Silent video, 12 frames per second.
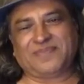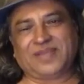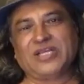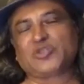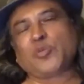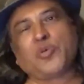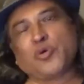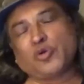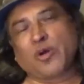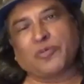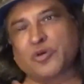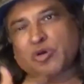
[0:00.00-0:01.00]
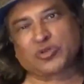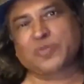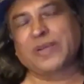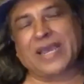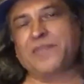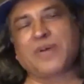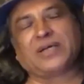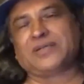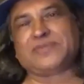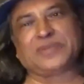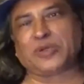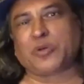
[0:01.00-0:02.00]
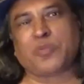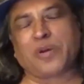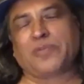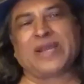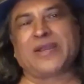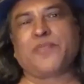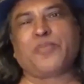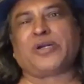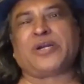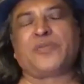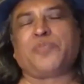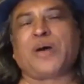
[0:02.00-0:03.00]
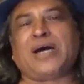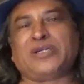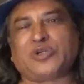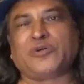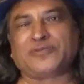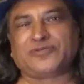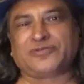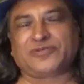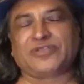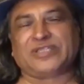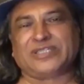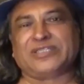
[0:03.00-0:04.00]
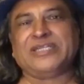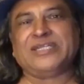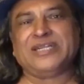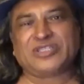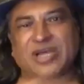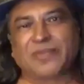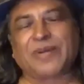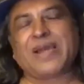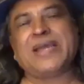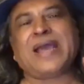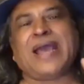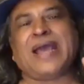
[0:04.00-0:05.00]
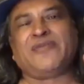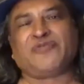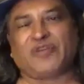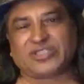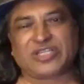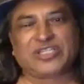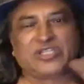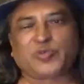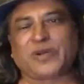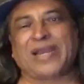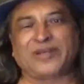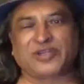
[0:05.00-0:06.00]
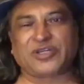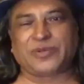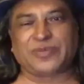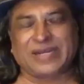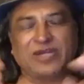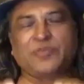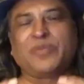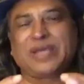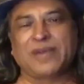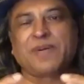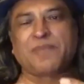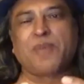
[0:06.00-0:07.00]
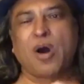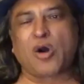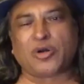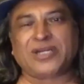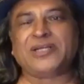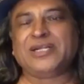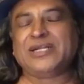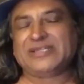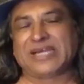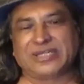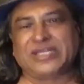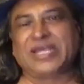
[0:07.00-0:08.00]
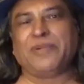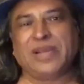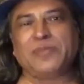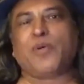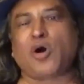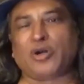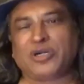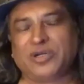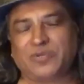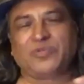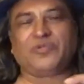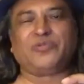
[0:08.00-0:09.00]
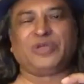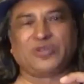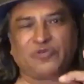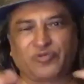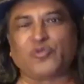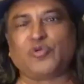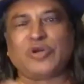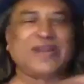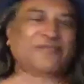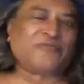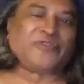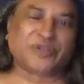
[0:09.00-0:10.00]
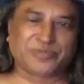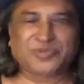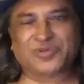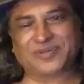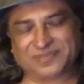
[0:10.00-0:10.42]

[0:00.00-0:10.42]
So food, of course, became a, you know, very important part of Sanmay and Fazal's friendship. And it became a bond that they will bond with food and films.